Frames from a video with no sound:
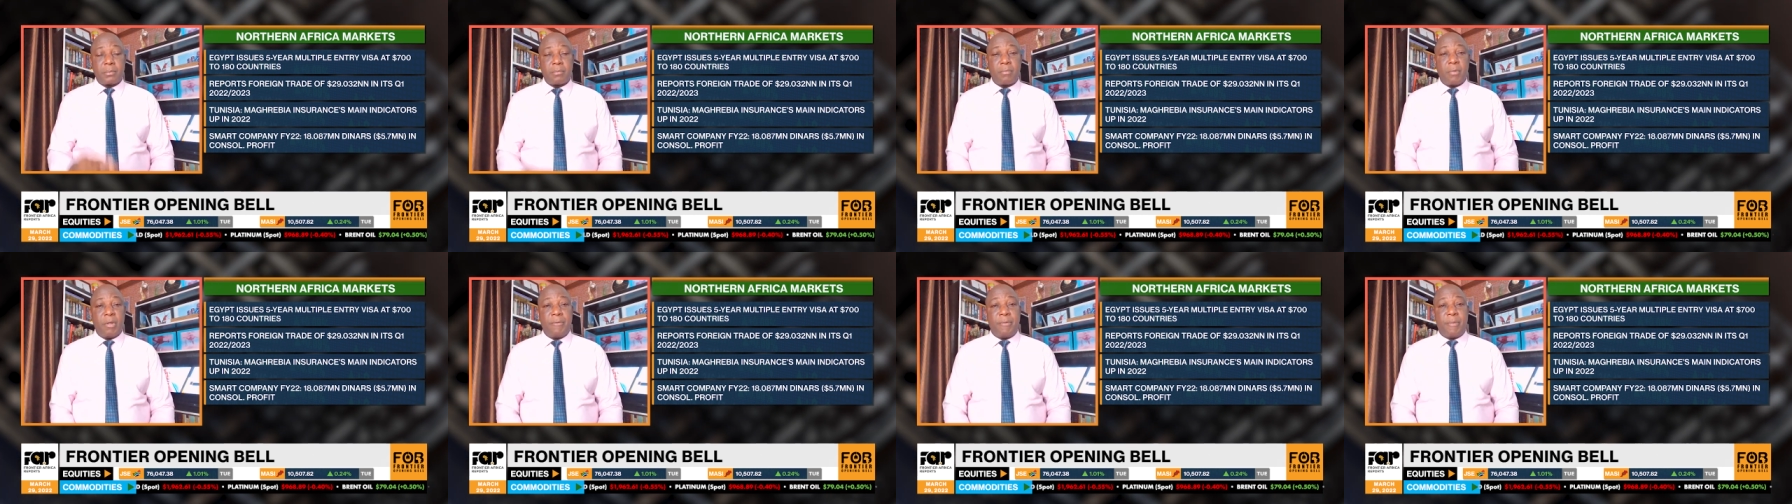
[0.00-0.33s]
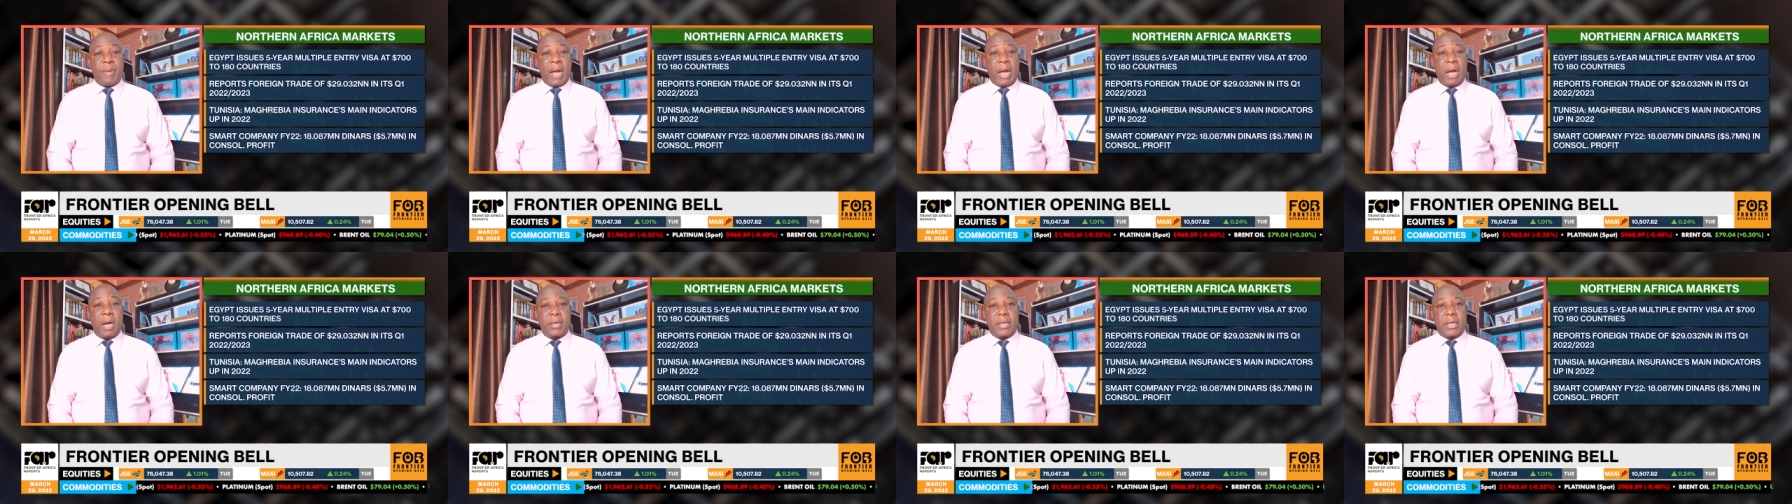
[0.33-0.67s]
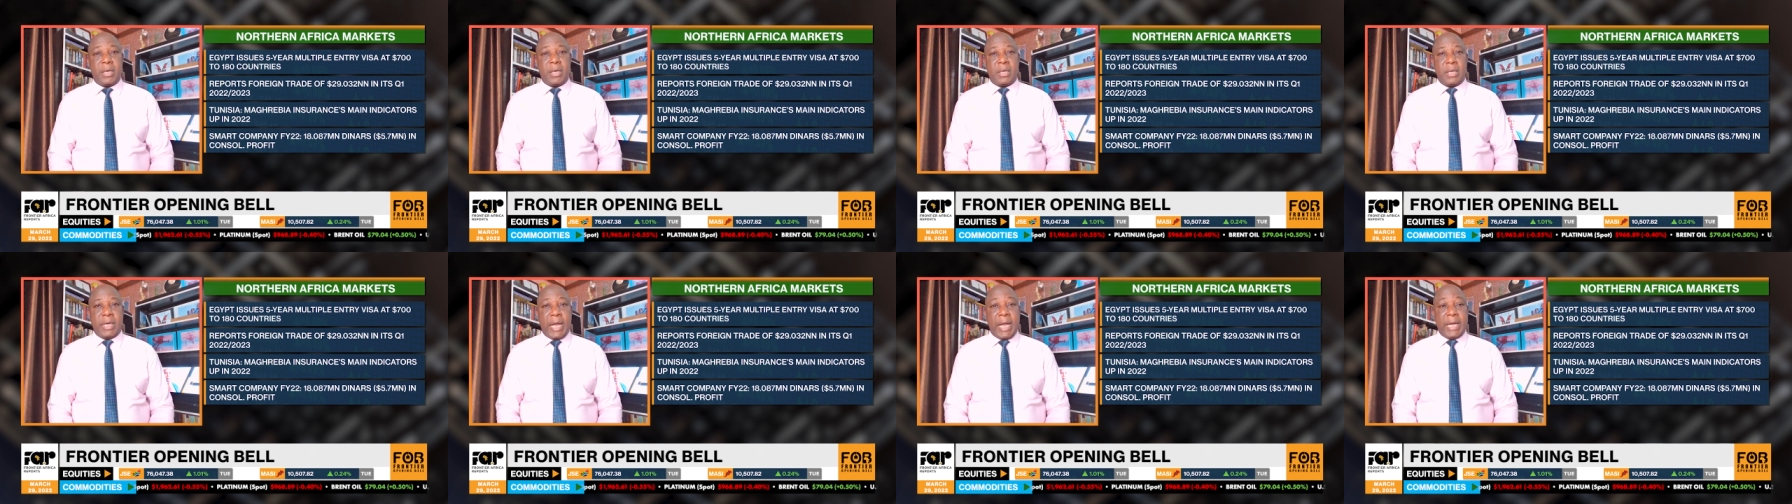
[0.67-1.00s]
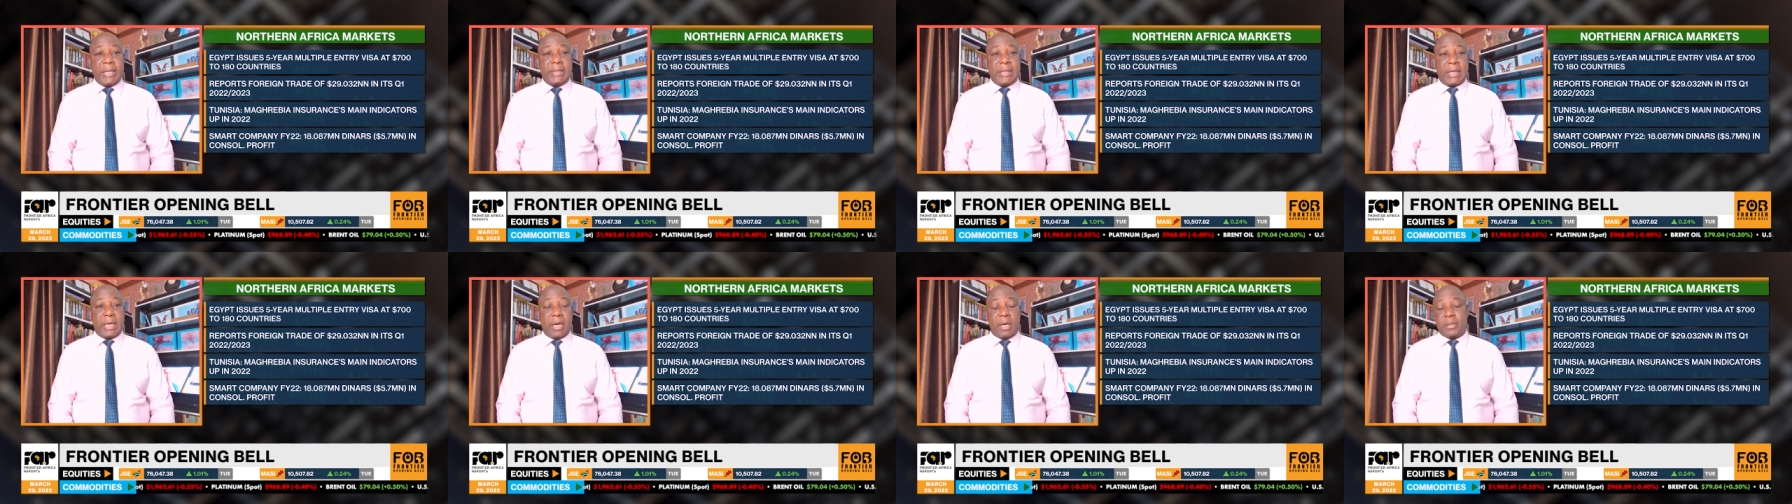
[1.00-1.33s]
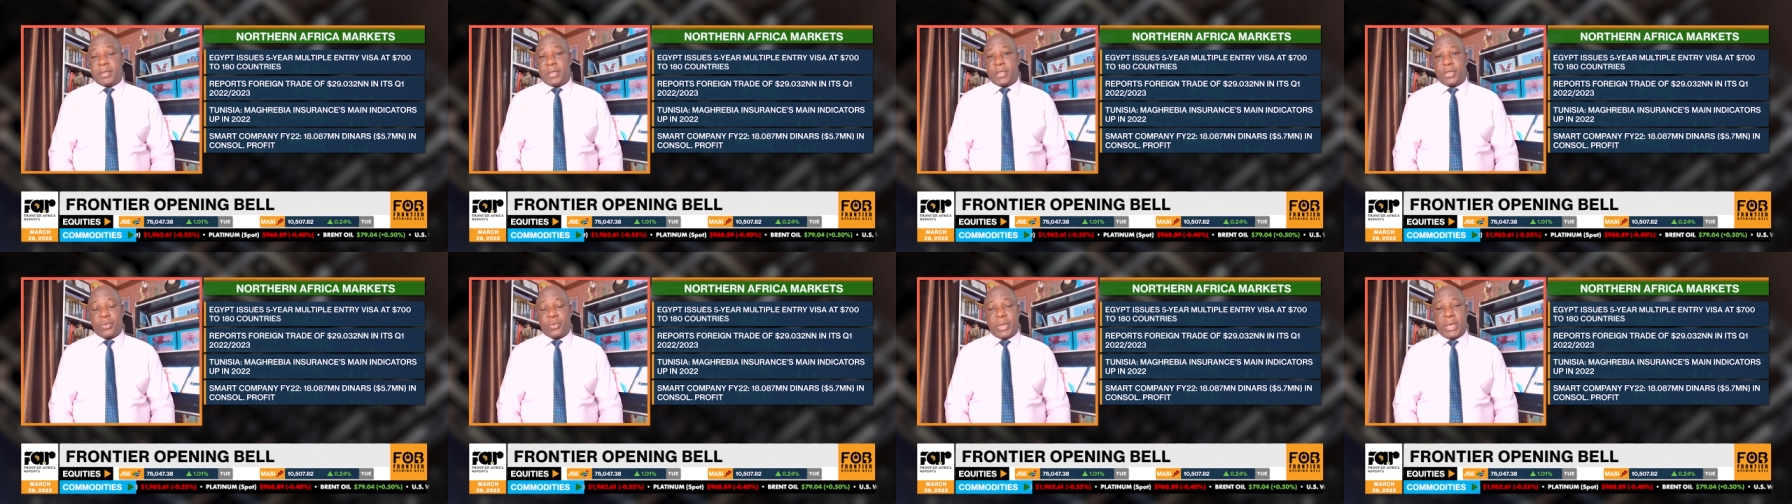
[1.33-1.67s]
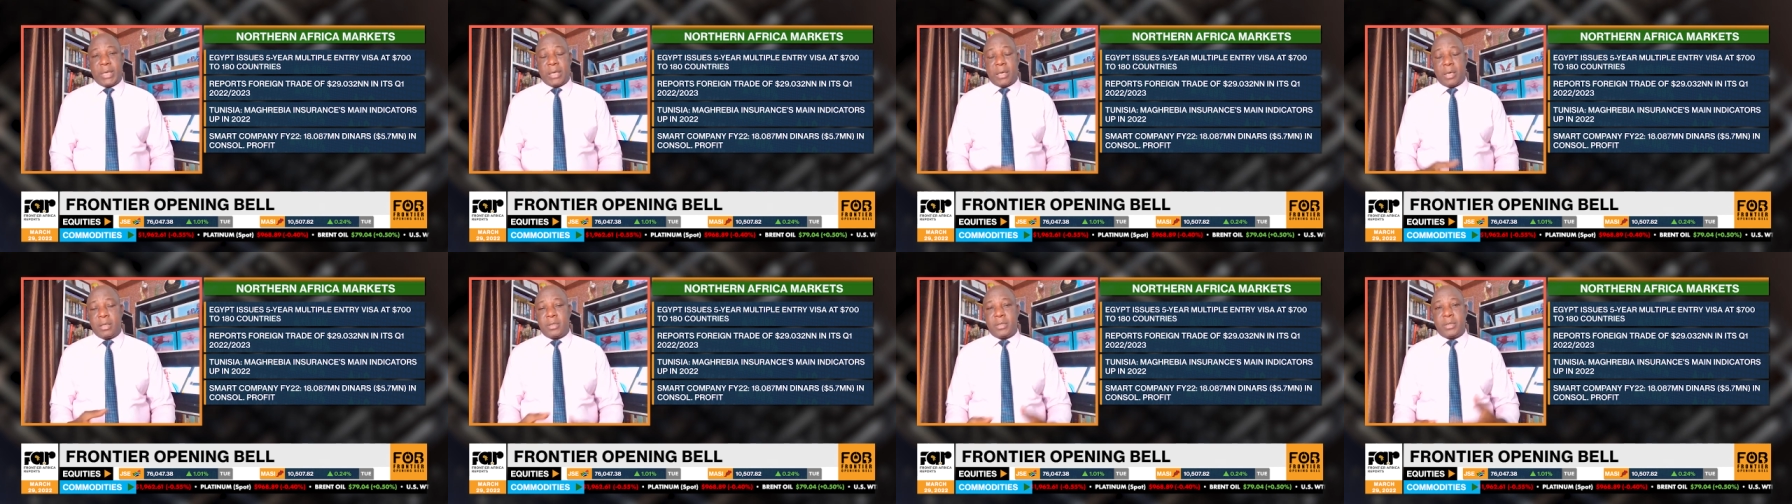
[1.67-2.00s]
for about 180 countries, where
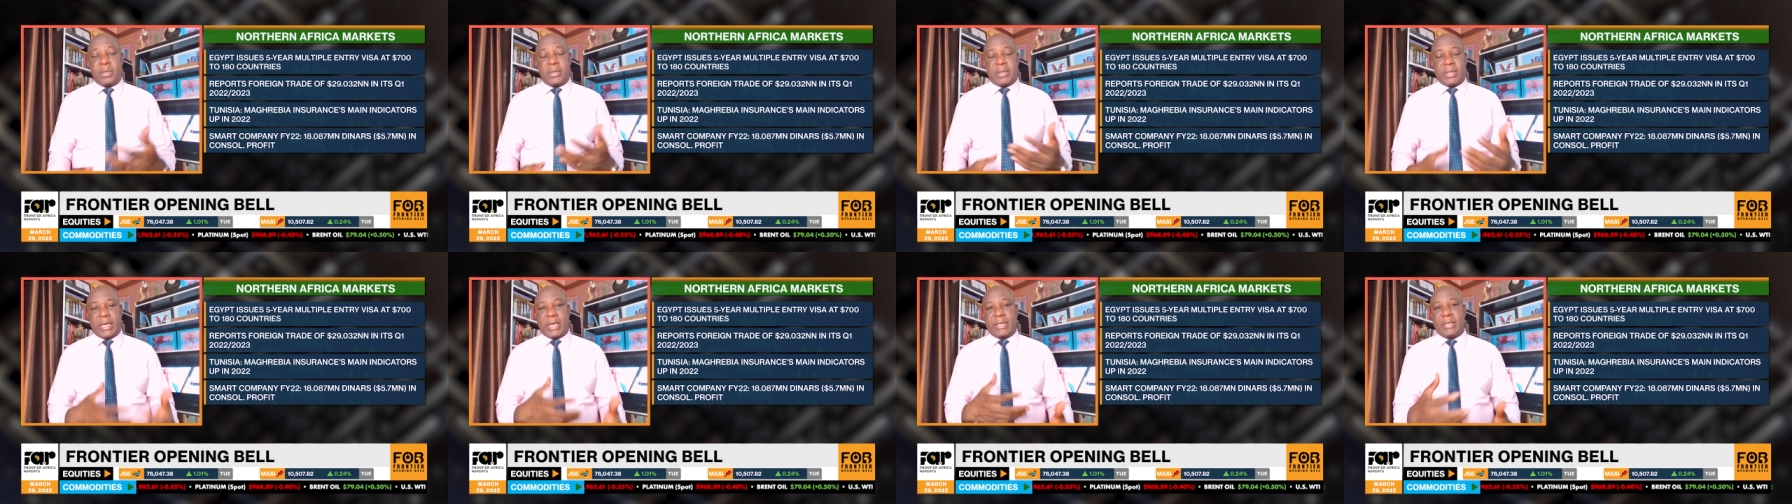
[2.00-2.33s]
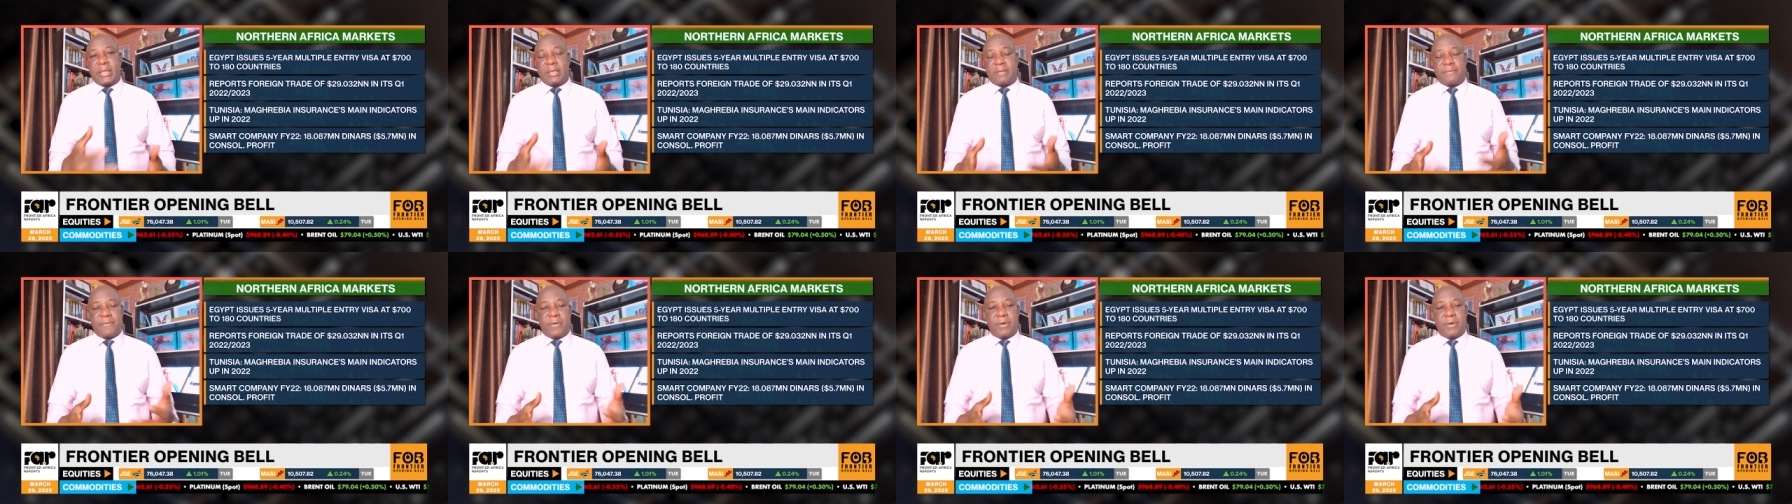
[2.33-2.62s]
the country says its